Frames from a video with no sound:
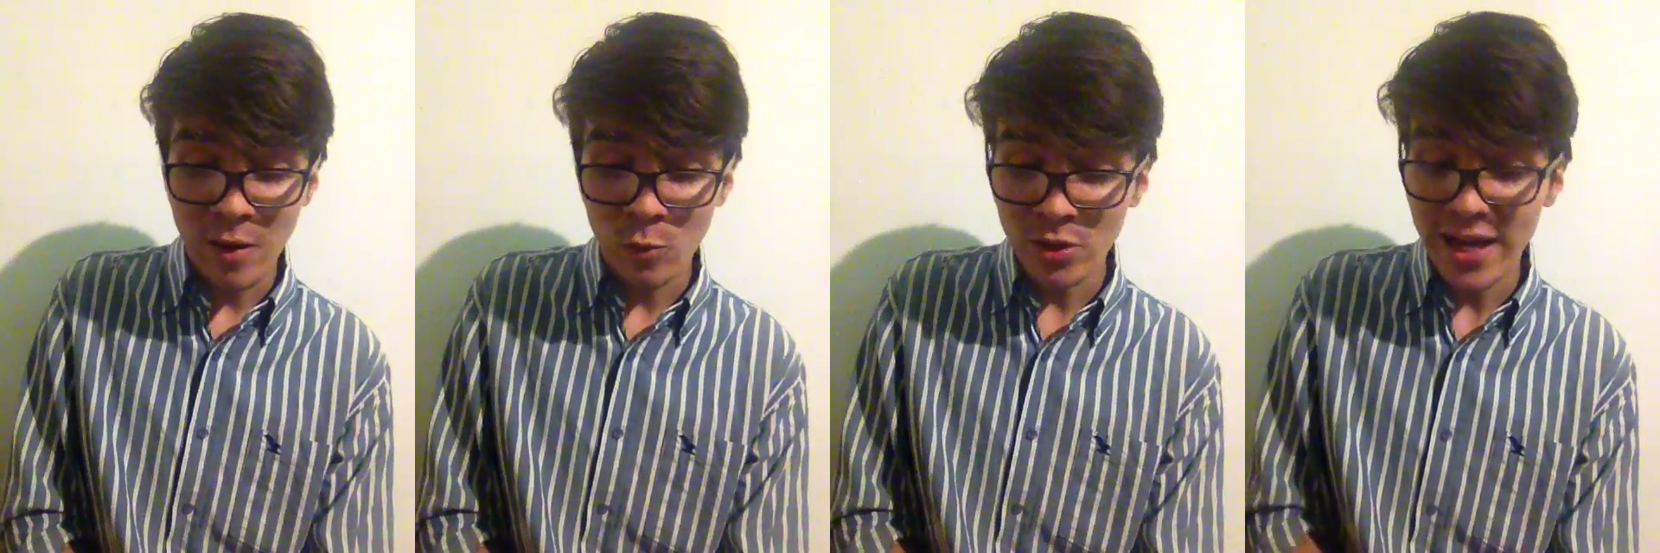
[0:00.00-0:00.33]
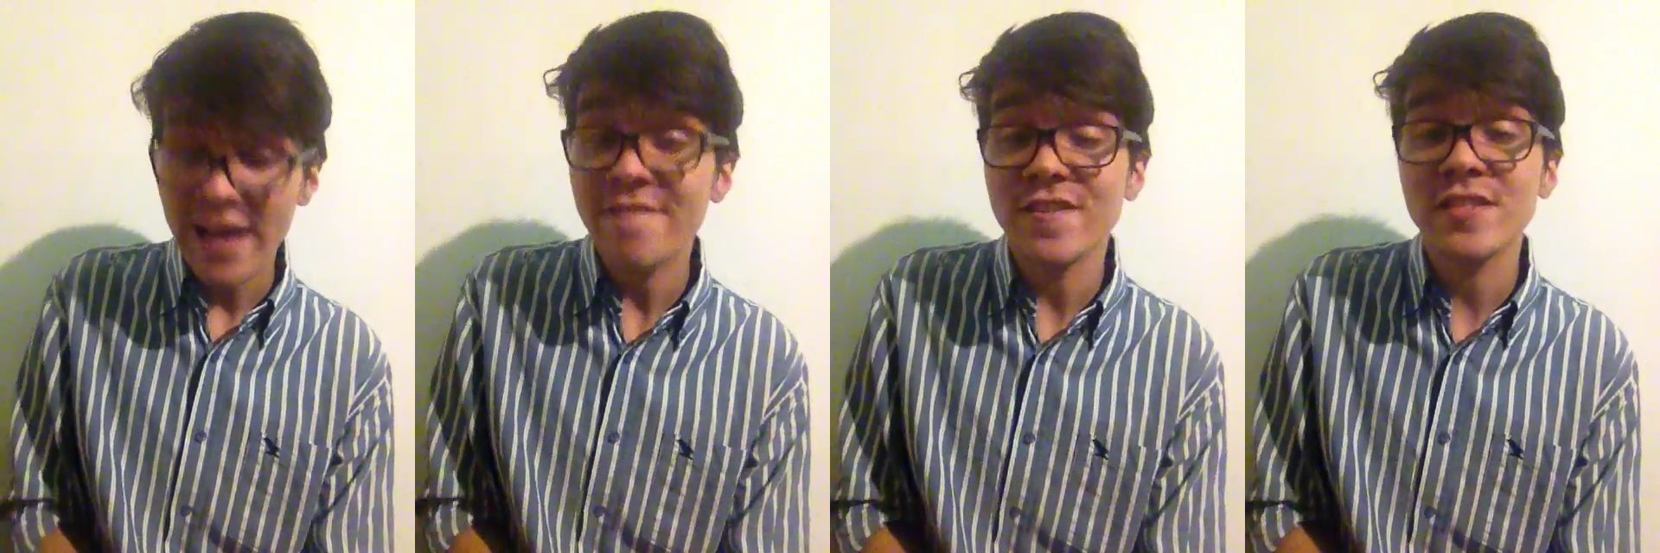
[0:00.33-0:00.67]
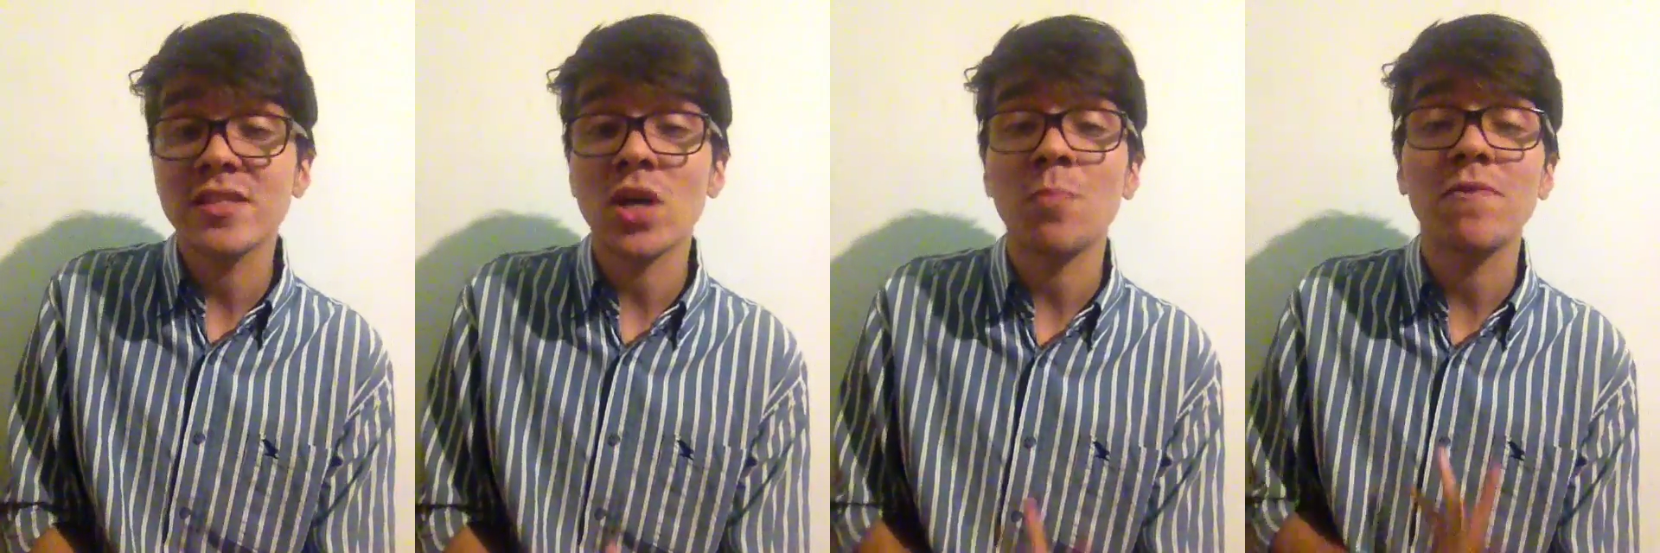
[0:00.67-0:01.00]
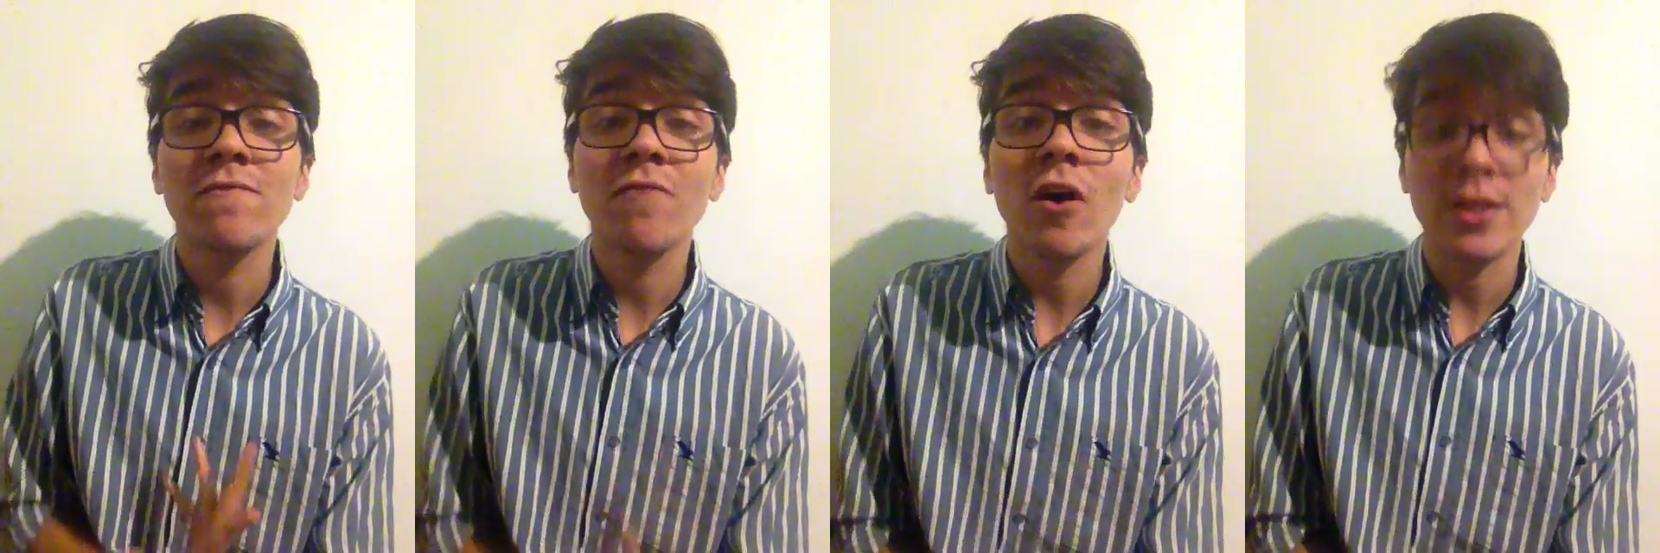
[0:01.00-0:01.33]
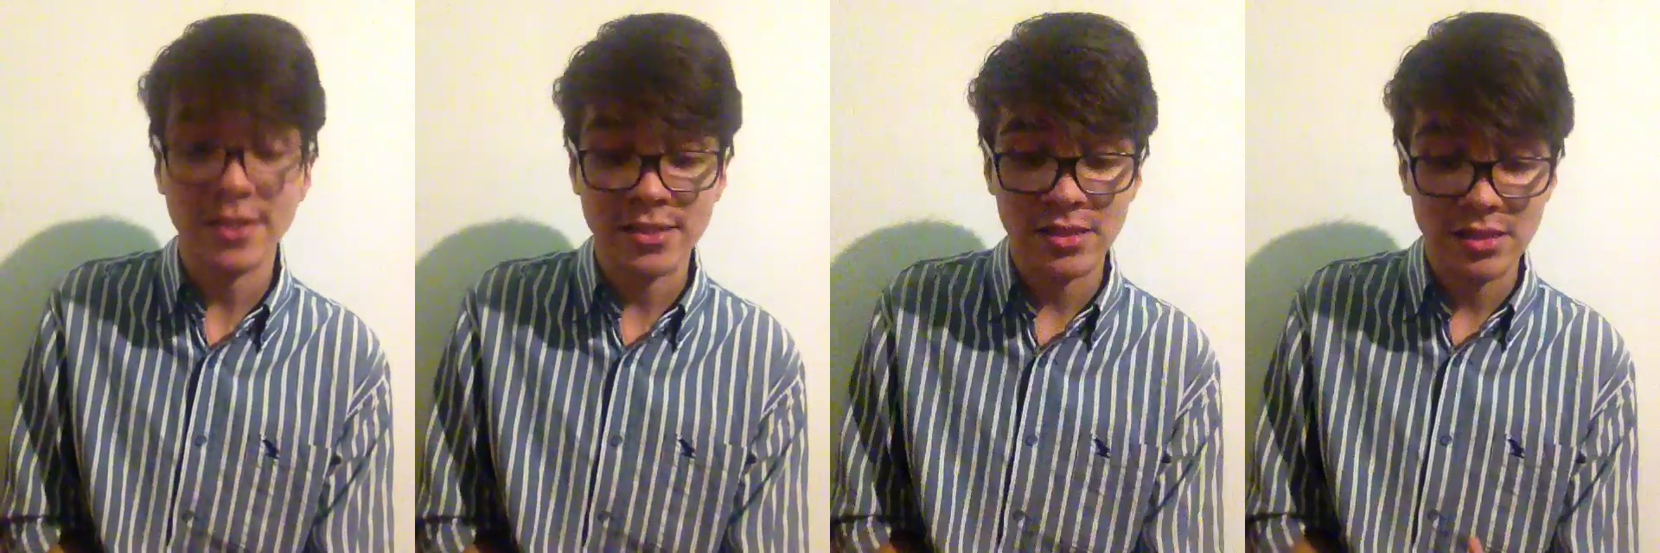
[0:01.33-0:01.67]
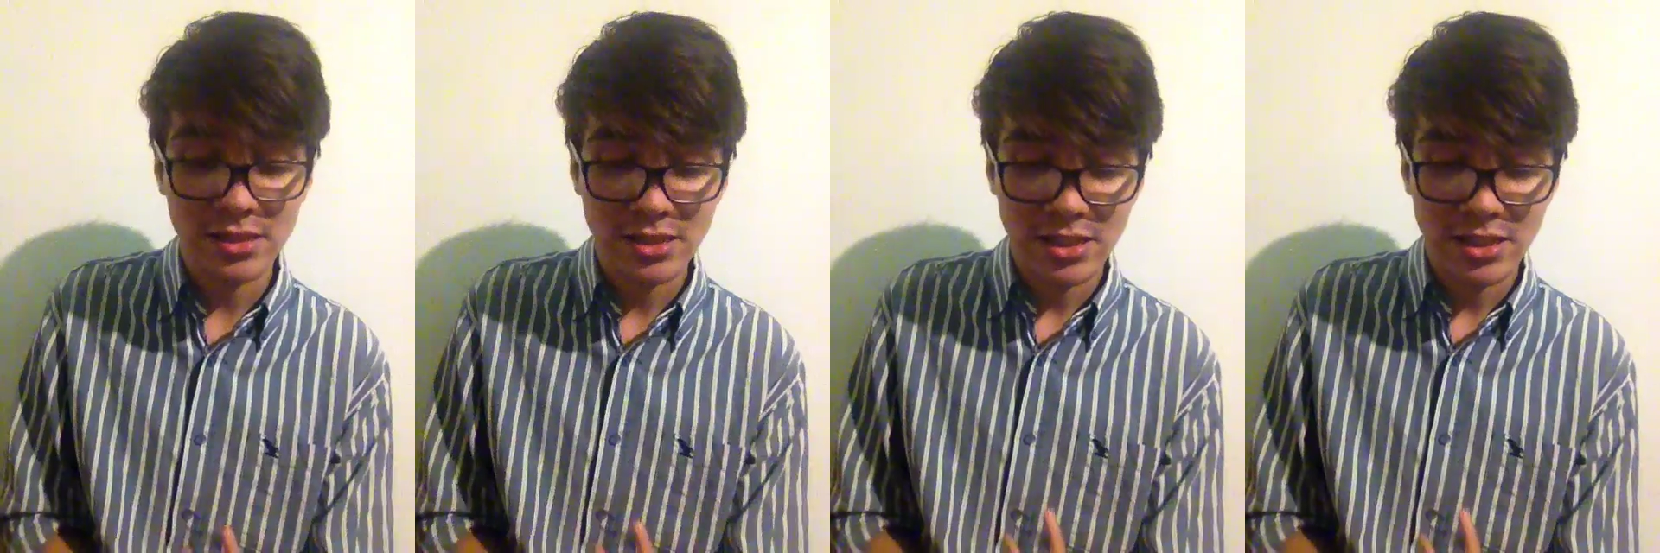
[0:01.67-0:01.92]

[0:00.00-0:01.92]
I would ever stop falling,